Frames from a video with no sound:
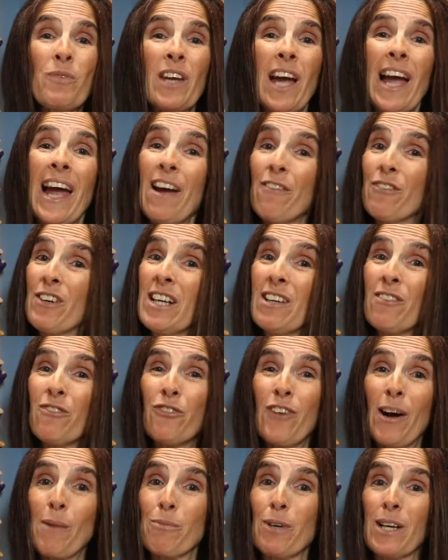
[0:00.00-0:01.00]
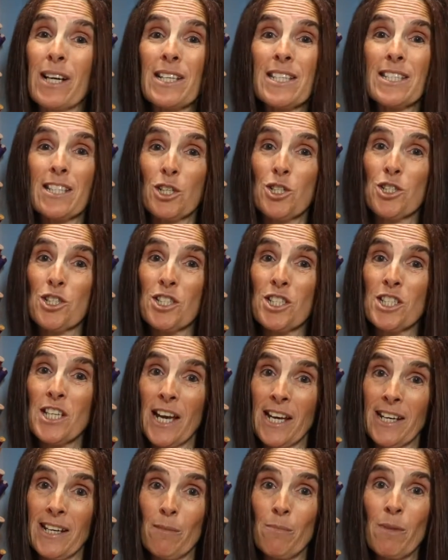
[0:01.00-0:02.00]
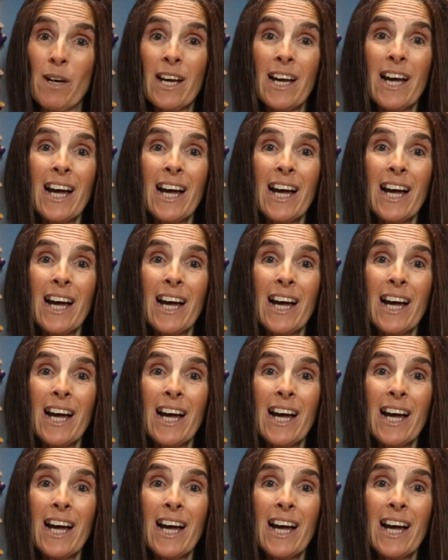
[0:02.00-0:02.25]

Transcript: heavy fabrics such as denim.